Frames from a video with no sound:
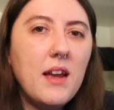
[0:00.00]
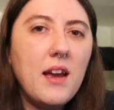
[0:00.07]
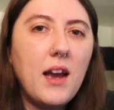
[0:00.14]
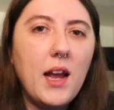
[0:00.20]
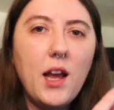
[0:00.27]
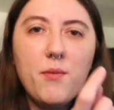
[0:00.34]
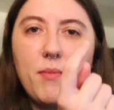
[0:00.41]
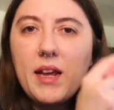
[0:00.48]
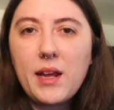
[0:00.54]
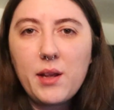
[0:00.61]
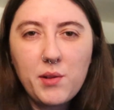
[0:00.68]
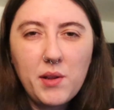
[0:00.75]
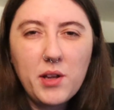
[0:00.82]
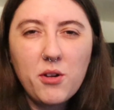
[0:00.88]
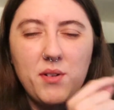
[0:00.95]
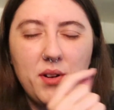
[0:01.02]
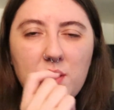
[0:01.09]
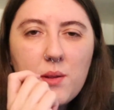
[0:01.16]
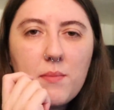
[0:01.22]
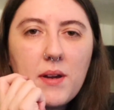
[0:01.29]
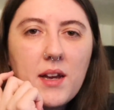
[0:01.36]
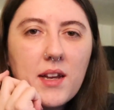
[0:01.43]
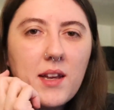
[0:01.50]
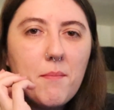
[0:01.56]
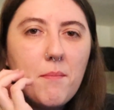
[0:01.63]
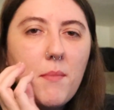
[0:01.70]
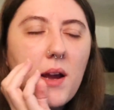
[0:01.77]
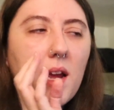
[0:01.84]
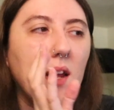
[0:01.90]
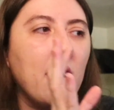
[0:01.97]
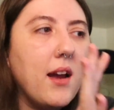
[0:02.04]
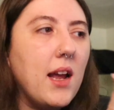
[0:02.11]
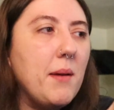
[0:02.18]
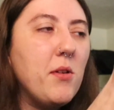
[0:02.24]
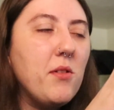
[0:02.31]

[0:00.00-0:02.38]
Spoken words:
I have my AC going in the back. I'm